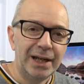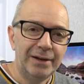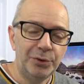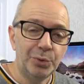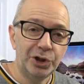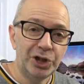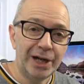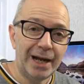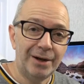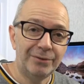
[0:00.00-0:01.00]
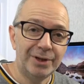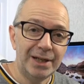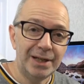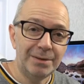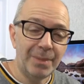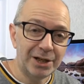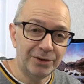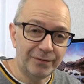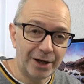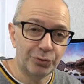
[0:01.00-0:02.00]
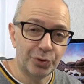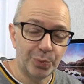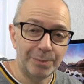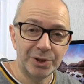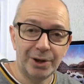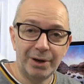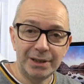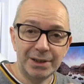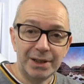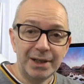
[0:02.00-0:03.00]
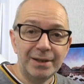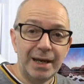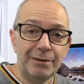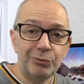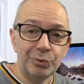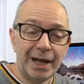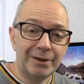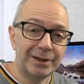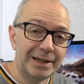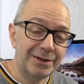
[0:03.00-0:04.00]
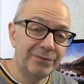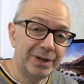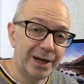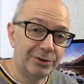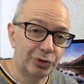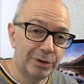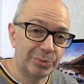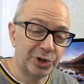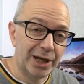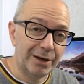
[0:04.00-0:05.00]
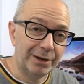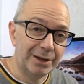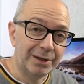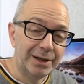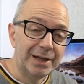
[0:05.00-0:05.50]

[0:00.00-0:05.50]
If you want to check out the manufacturer's websites, they're all down in the video description area,